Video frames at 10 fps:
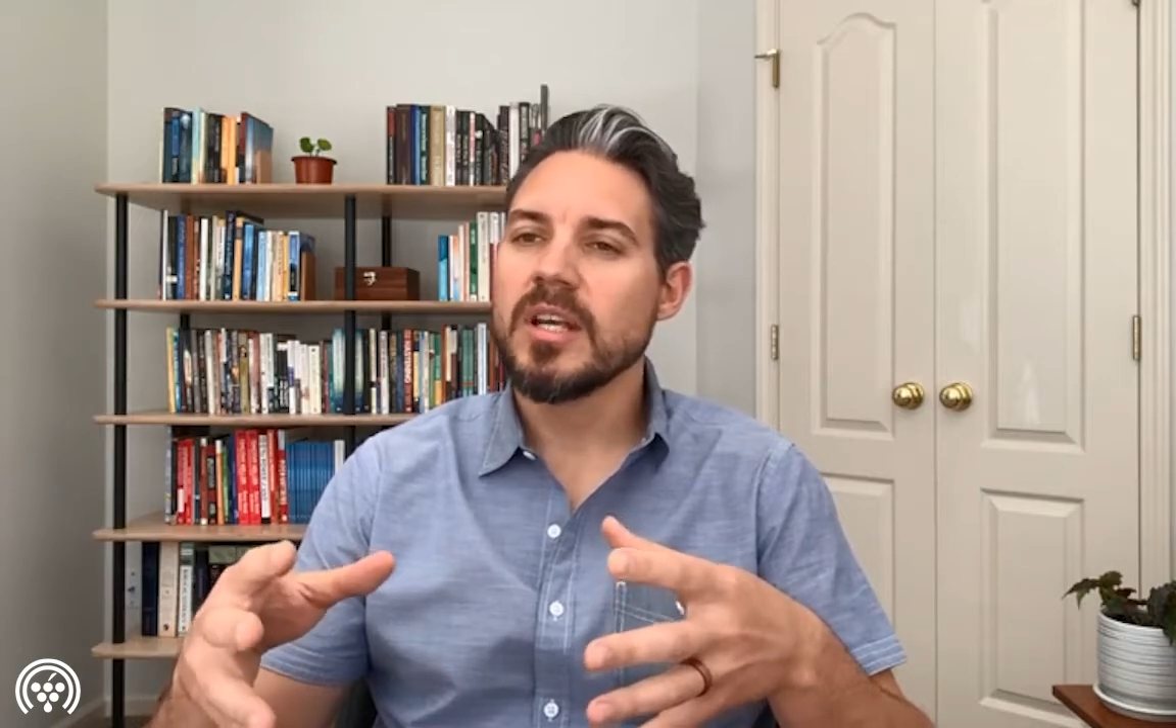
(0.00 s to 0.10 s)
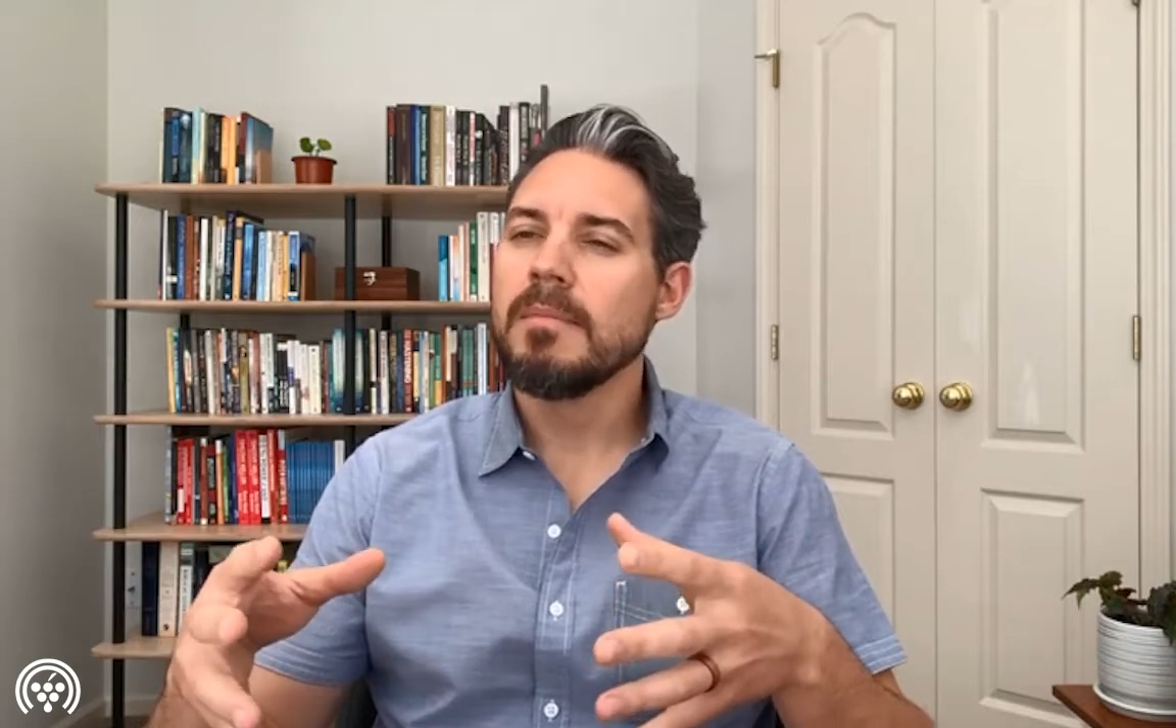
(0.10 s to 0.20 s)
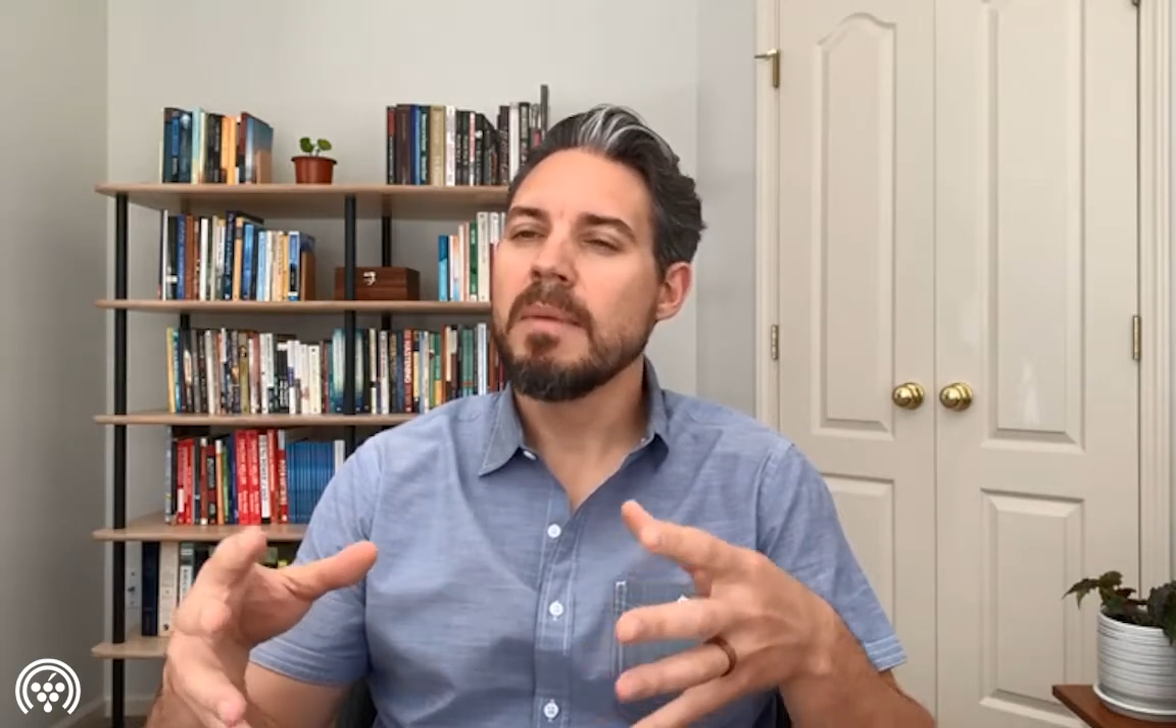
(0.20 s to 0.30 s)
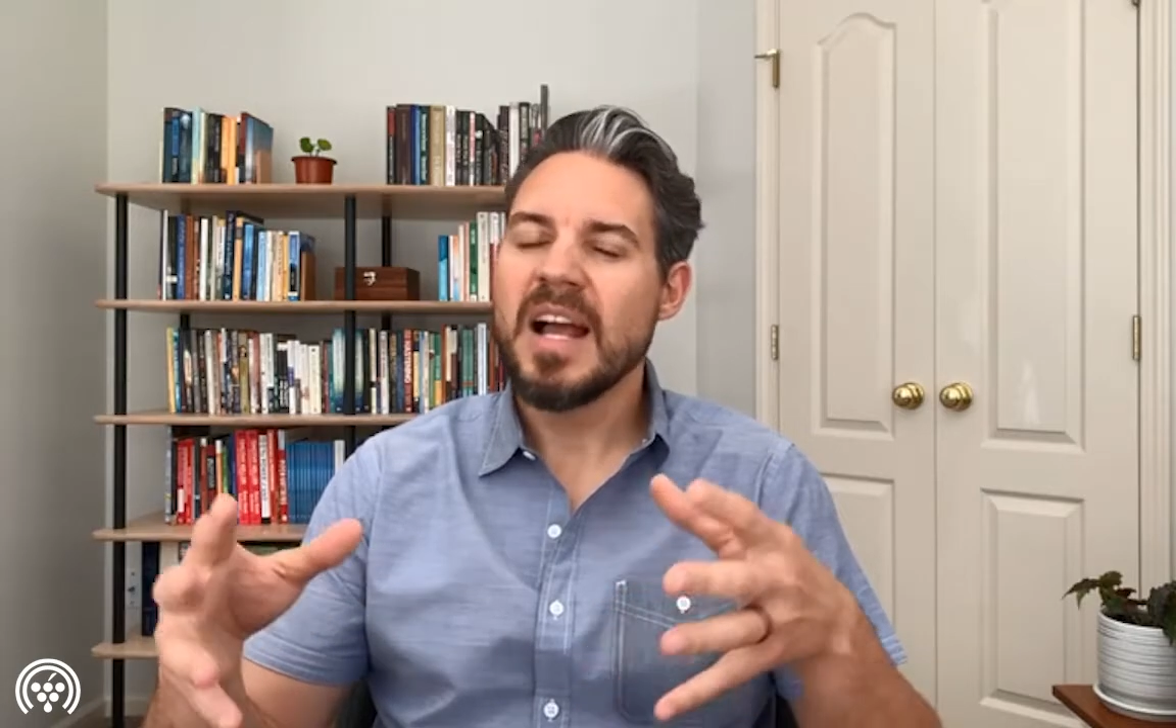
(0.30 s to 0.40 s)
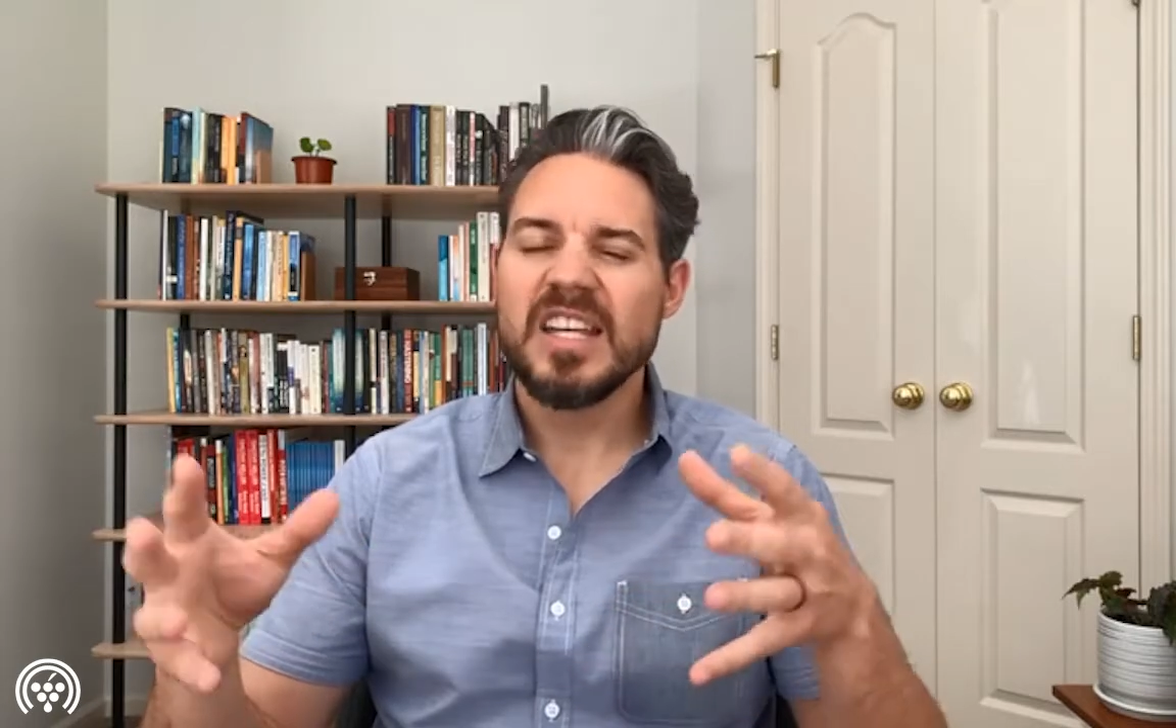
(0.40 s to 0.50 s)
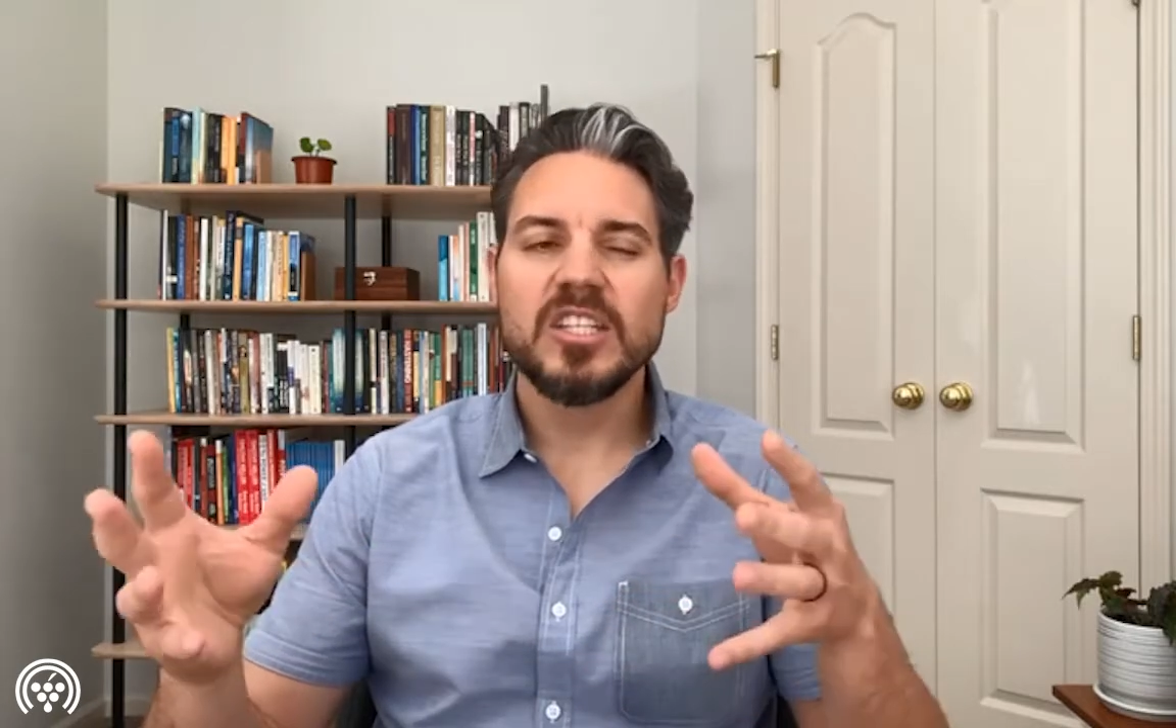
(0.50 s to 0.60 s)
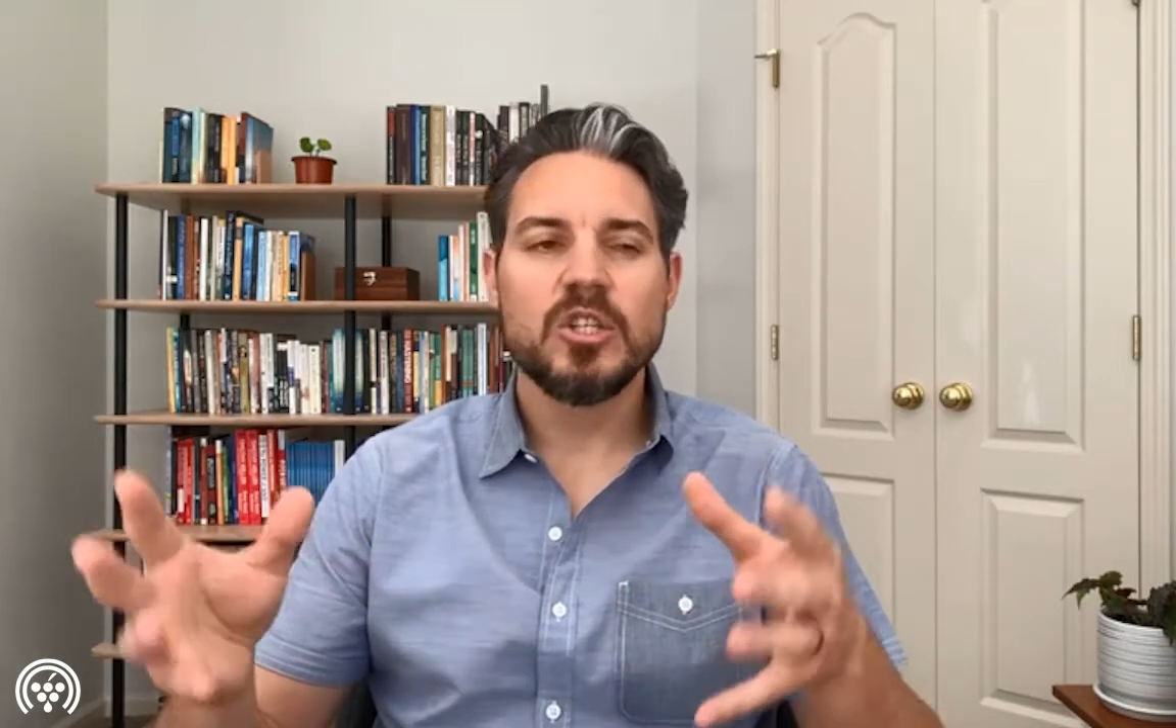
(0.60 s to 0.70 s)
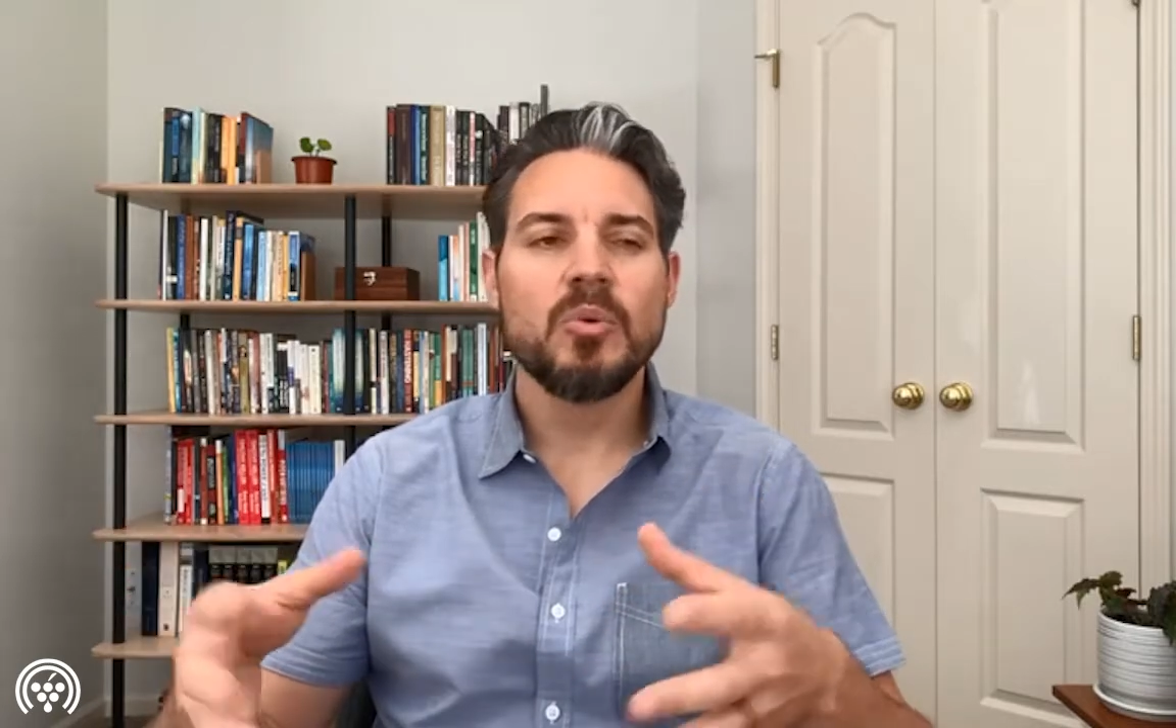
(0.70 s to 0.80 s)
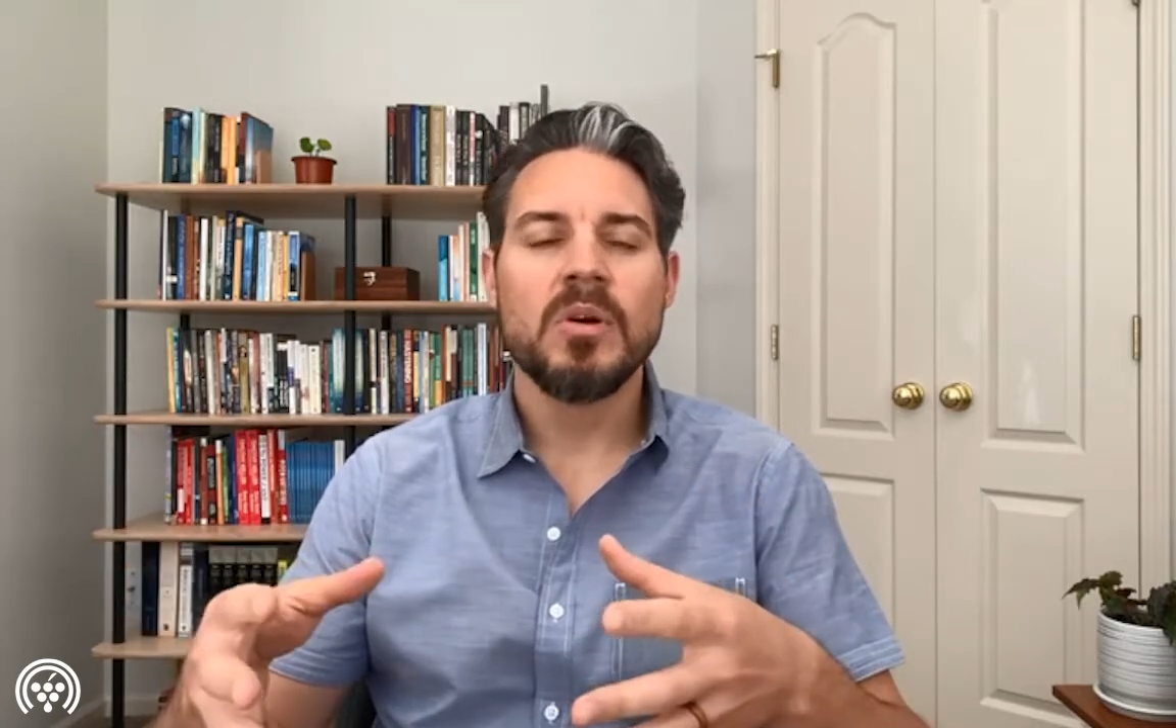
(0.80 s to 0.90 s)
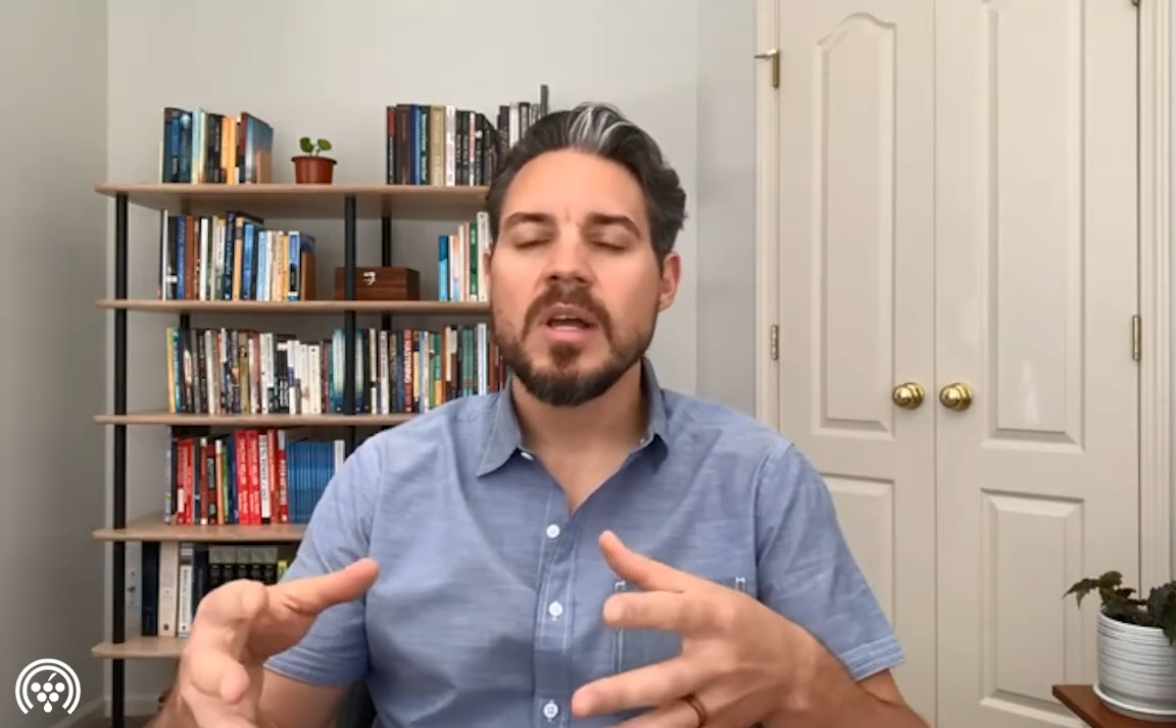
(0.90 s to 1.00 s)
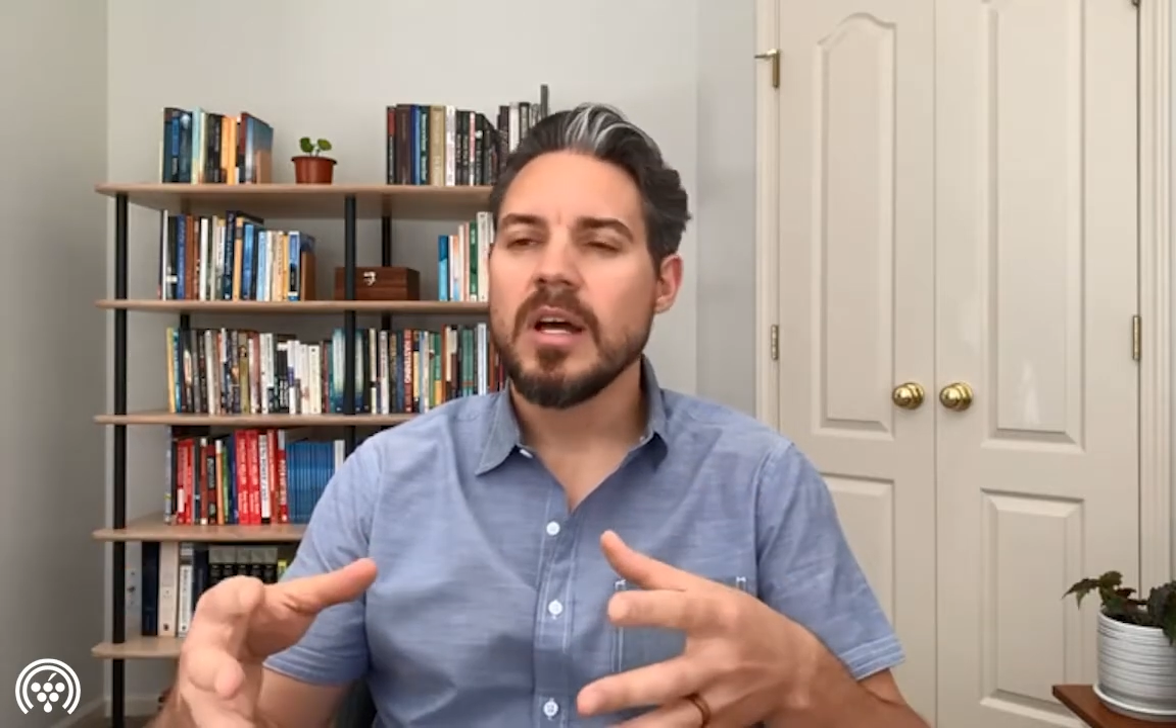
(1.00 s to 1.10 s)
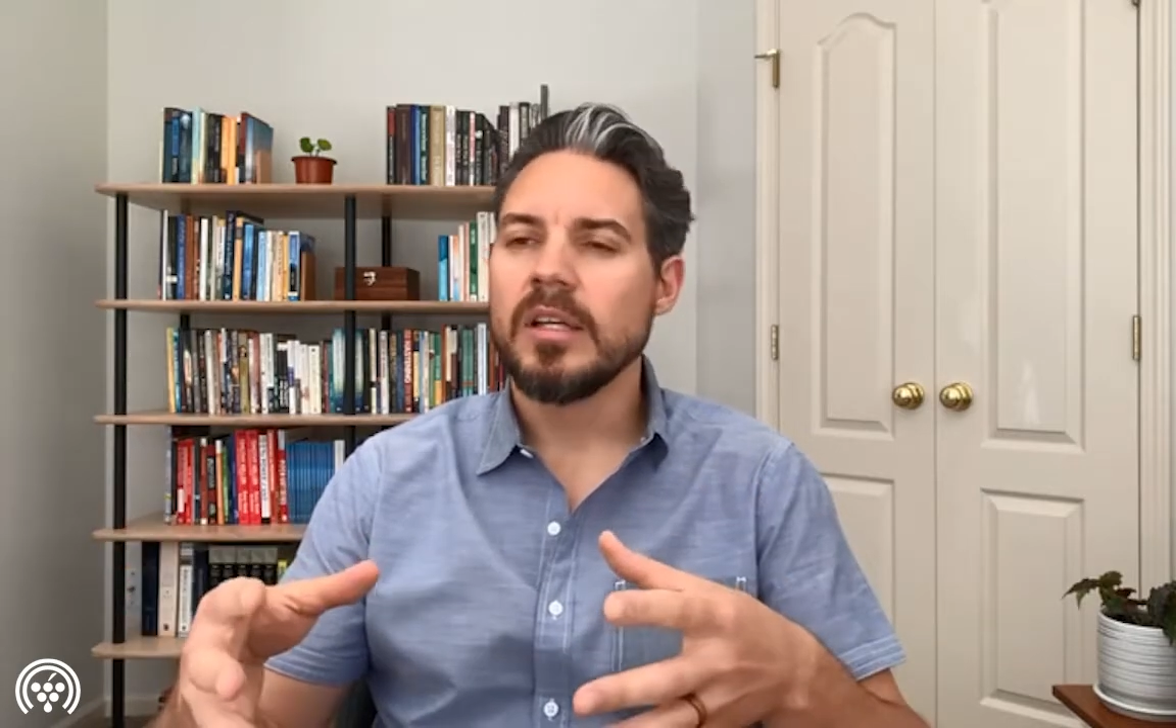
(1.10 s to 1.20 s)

come back into